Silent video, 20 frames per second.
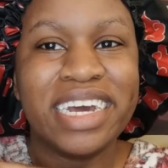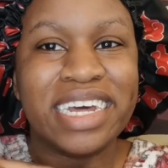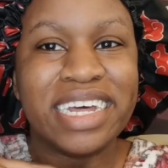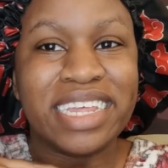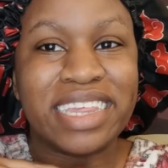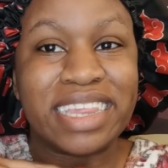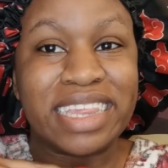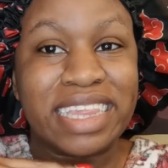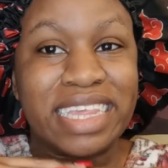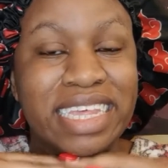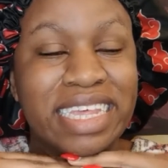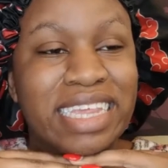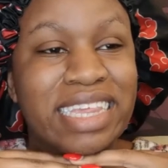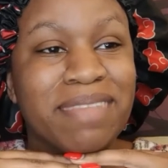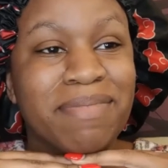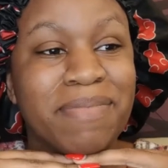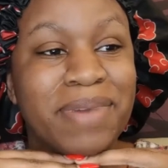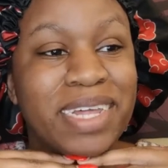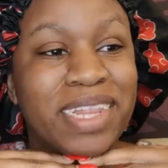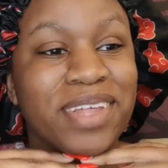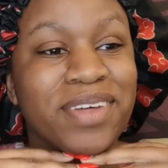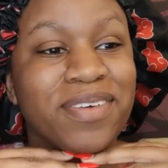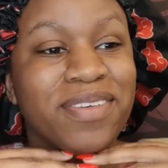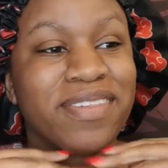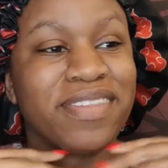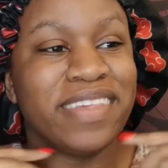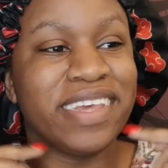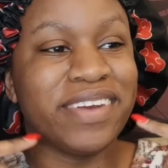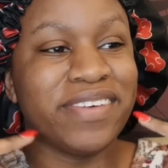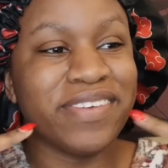This is my little
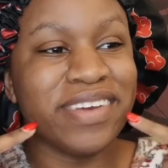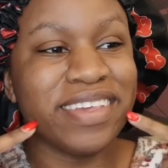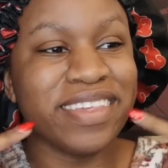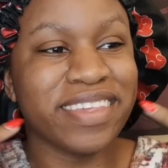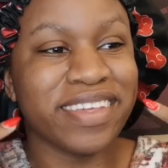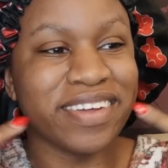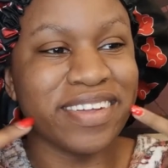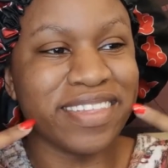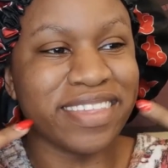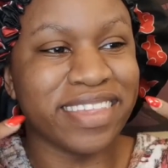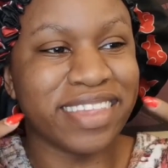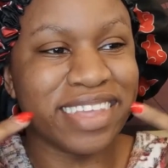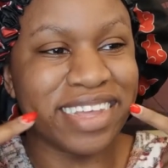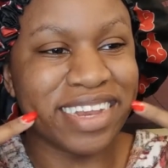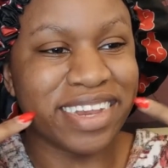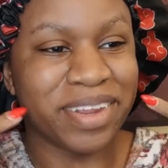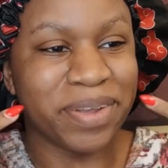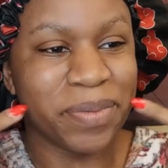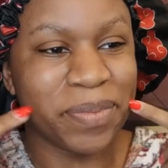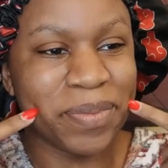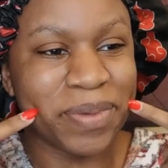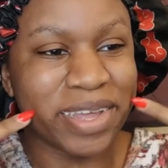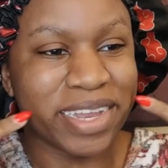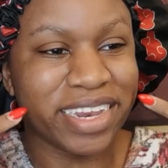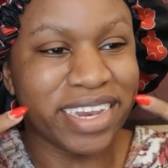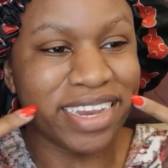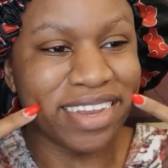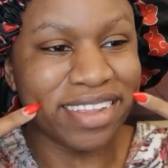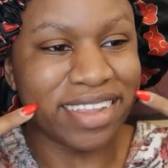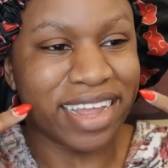series called Stitch and
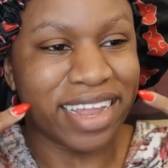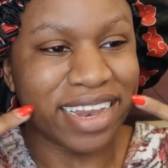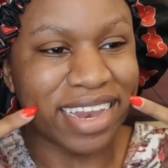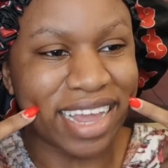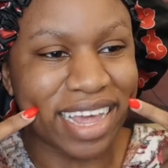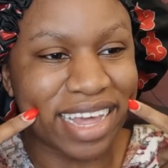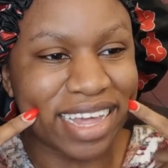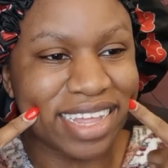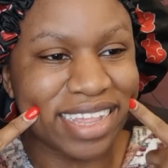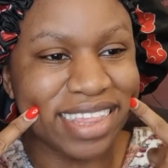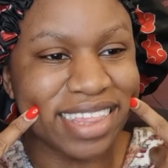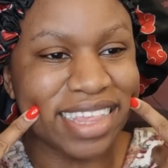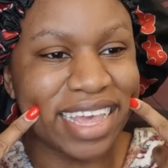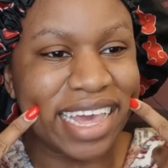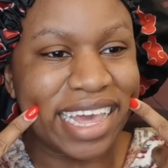Bitch Sundays,